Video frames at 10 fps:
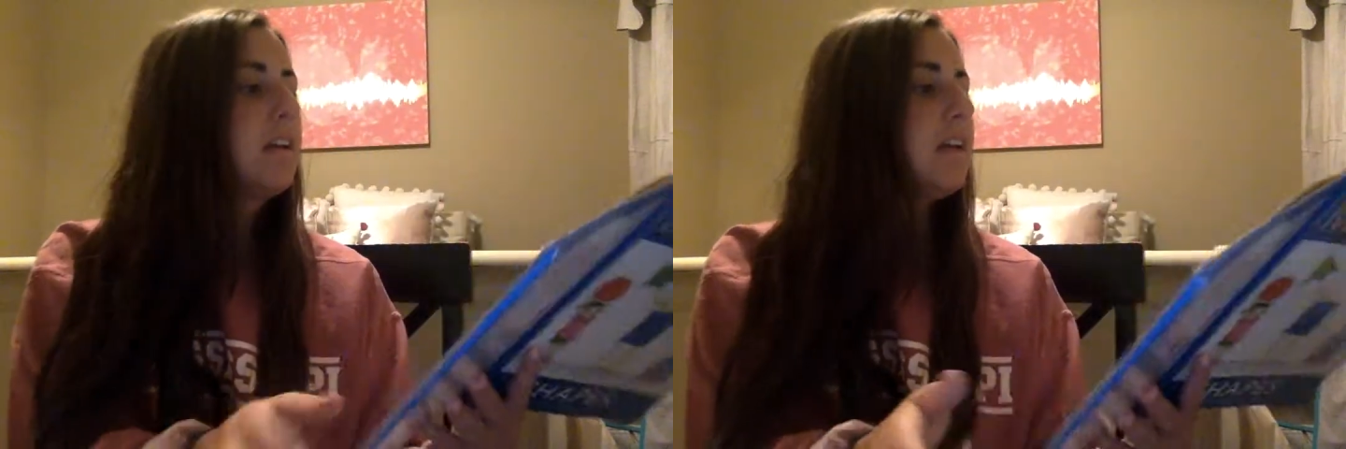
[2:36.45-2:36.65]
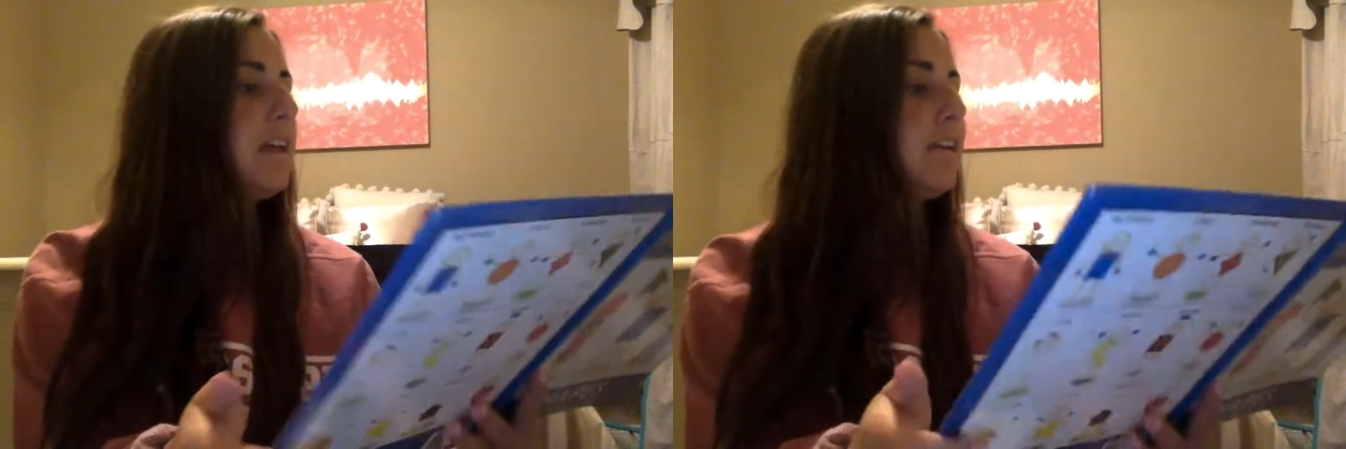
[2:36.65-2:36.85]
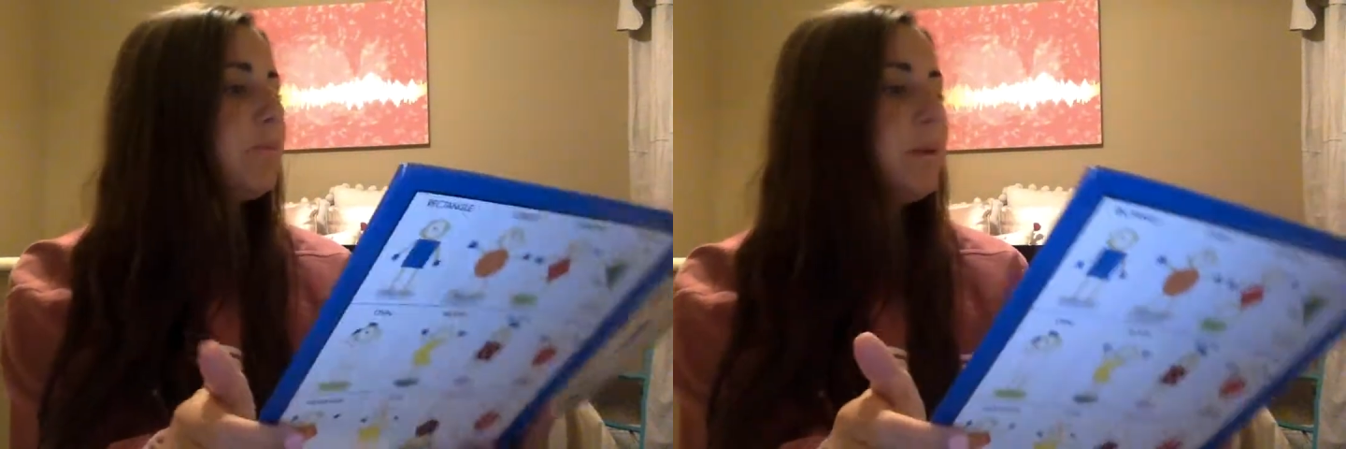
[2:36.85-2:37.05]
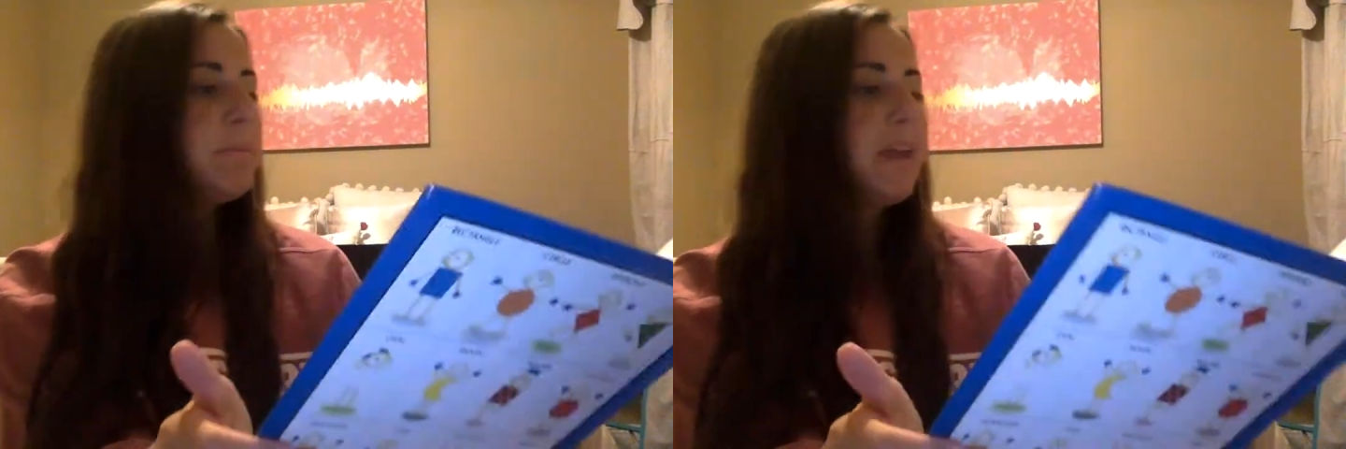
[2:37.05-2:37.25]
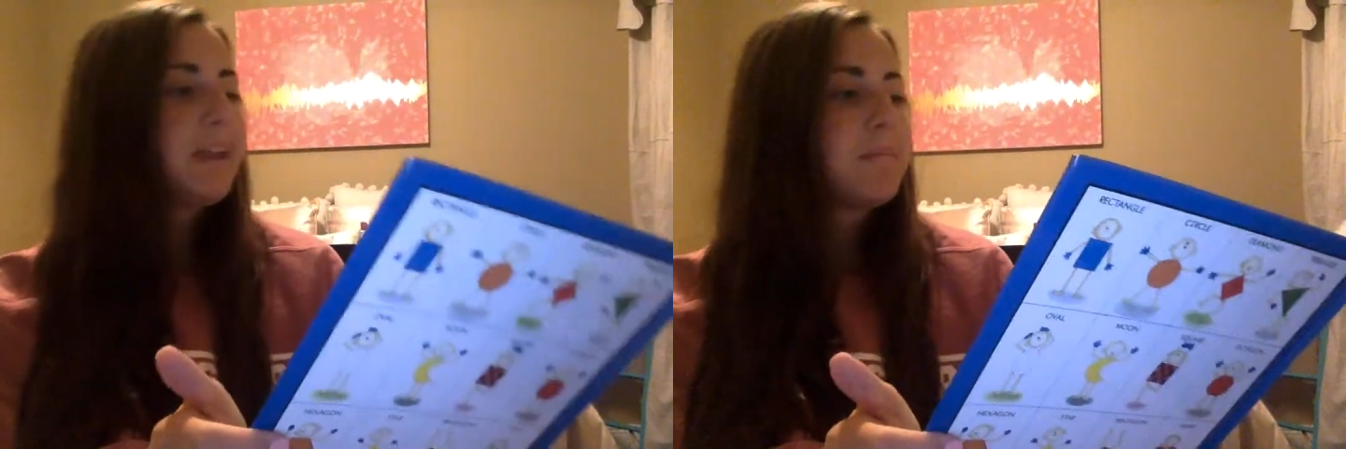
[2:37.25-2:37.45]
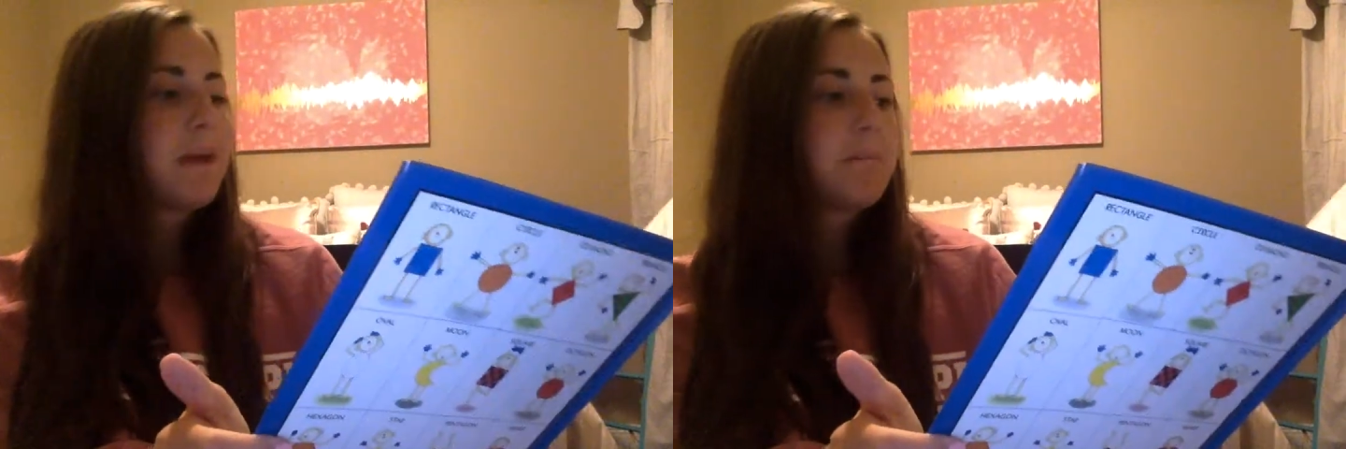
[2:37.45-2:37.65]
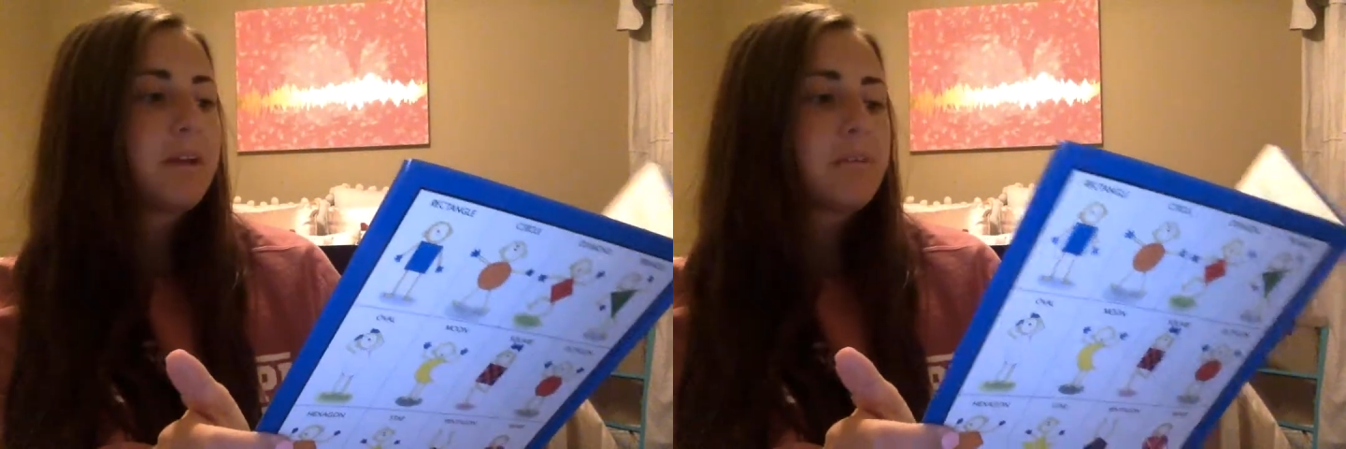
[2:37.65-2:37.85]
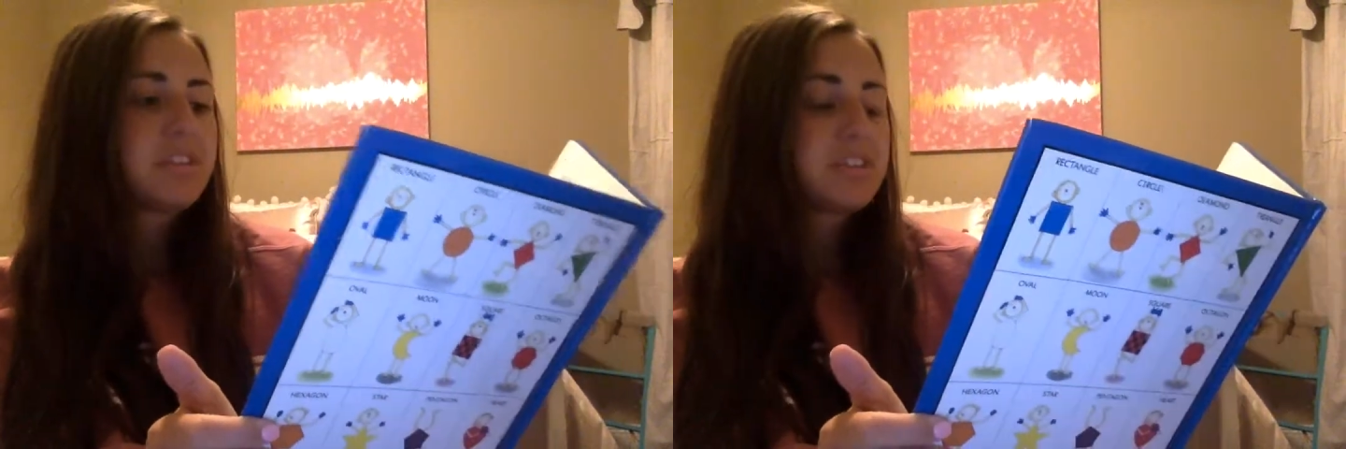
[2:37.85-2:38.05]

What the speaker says: If we made Mapman with a